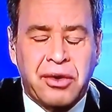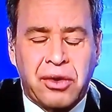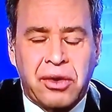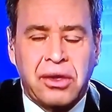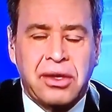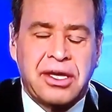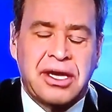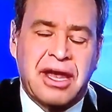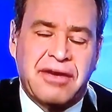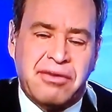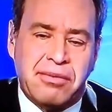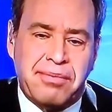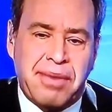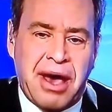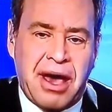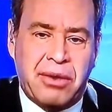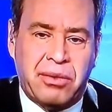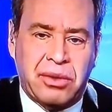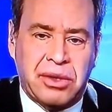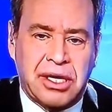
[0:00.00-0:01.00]
early to have a
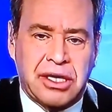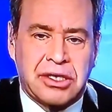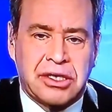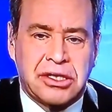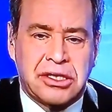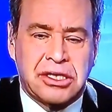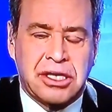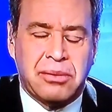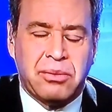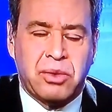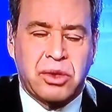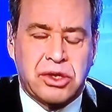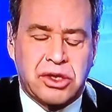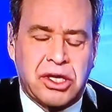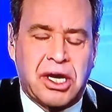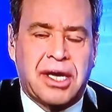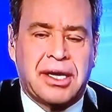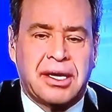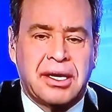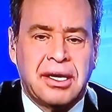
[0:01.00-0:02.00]
bad relationship with
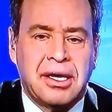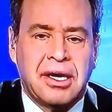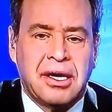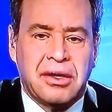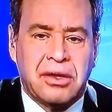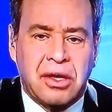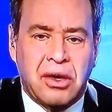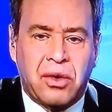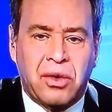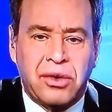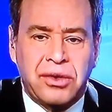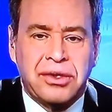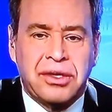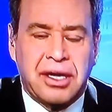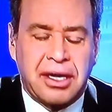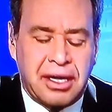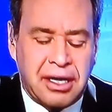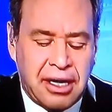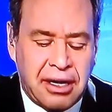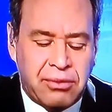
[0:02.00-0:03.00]
China. The old